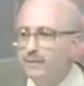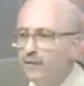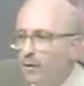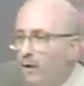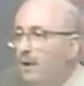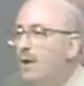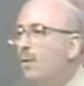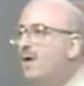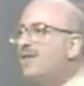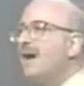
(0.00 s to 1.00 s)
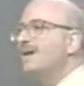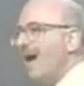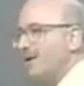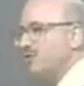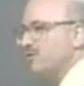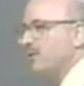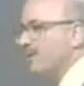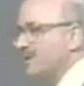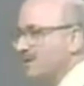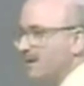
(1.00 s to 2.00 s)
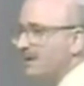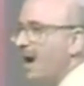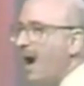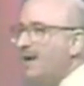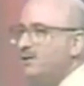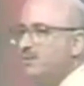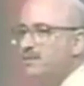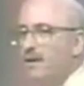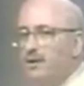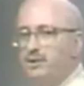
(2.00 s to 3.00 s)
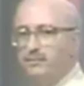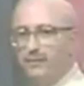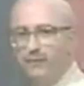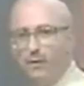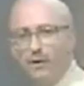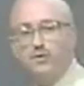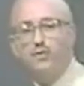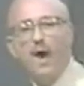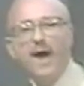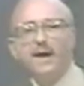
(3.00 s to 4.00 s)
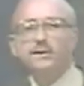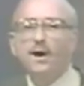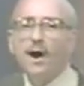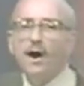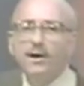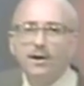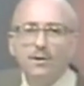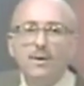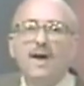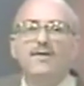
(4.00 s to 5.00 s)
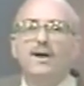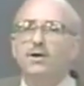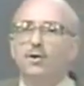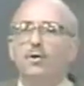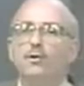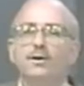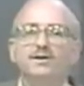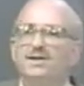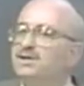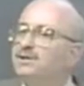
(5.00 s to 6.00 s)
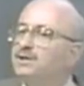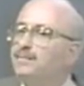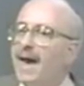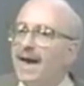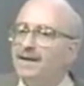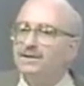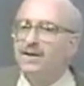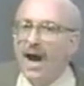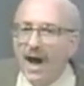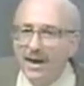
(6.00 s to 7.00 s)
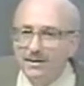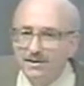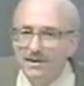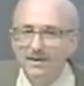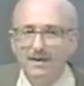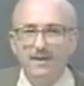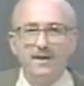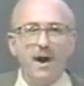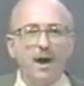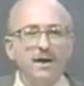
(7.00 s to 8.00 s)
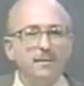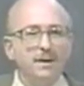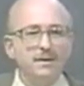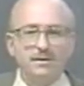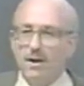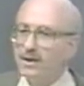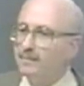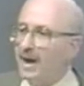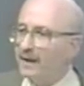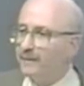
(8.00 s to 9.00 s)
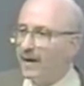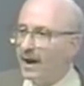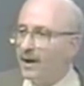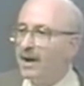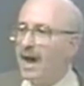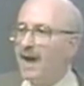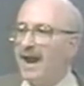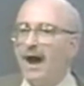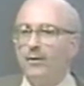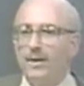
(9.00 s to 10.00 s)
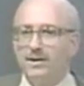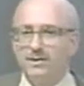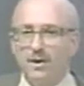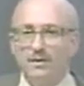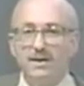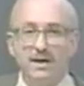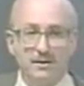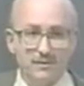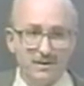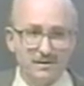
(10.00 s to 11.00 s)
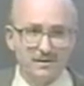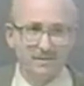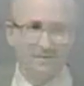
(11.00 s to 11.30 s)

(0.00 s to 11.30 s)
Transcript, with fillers: for with a natural risk that God is responsible for, trying to argue that yours isn't as bad as God's, the argument is going to backfire and outrage is going to increase.